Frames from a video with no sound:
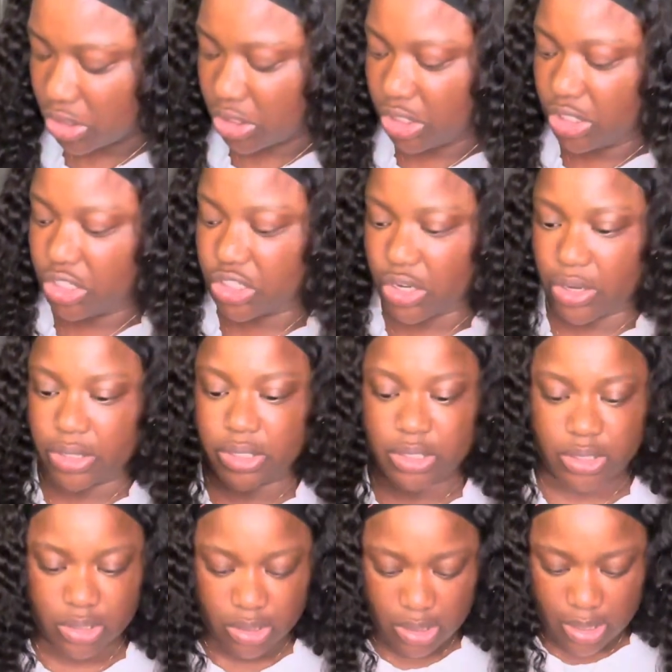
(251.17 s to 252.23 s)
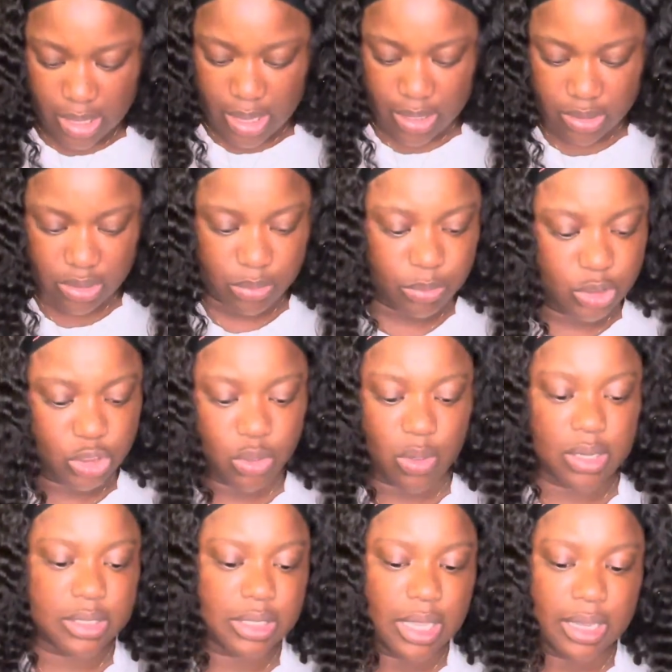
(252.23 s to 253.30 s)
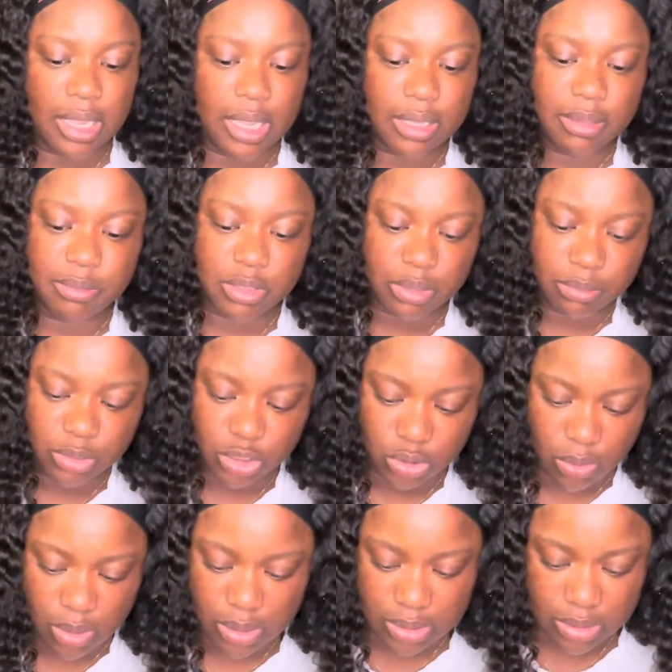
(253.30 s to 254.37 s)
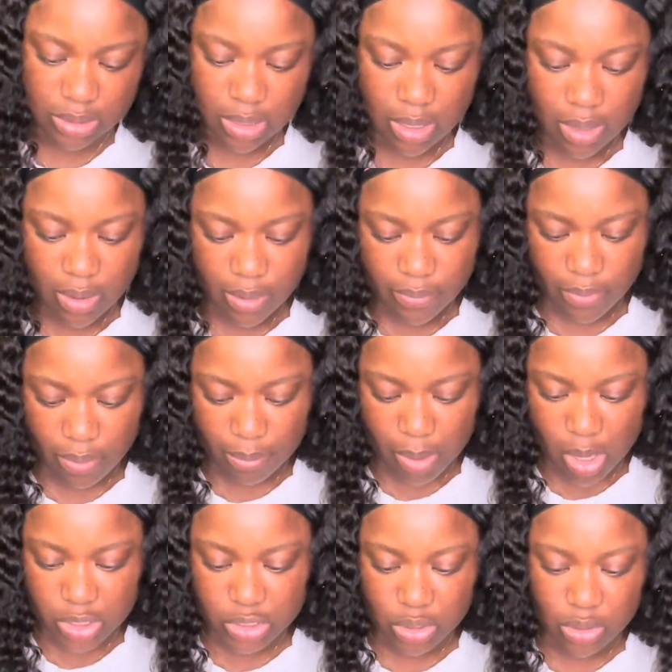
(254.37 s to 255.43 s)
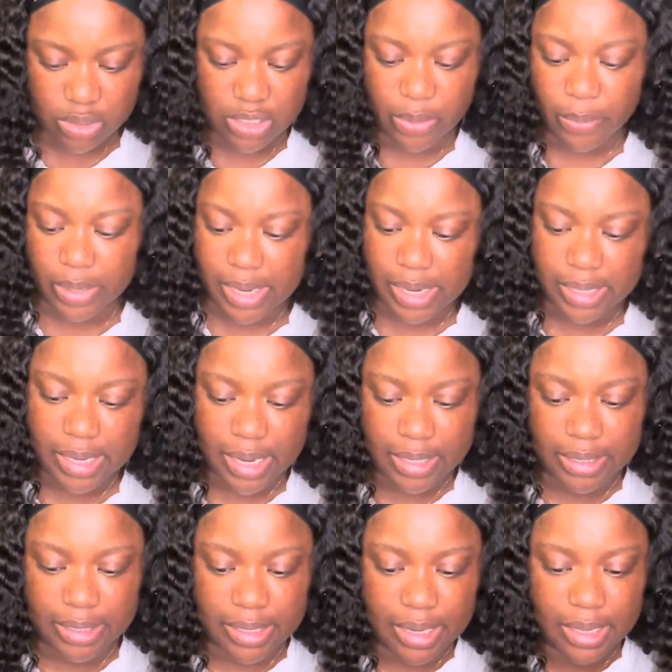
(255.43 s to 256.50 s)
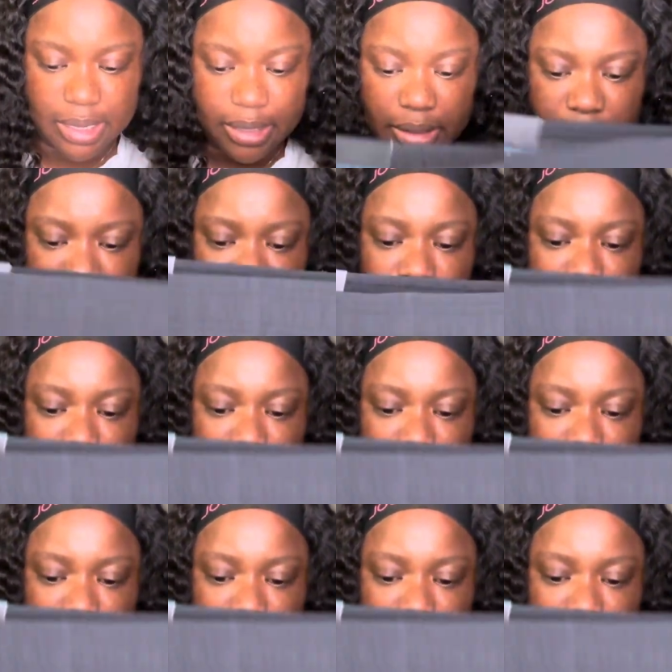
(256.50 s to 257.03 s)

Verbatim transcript: t-shirts and some shorts. I got him some shorts from Marshall's. They were $9.99.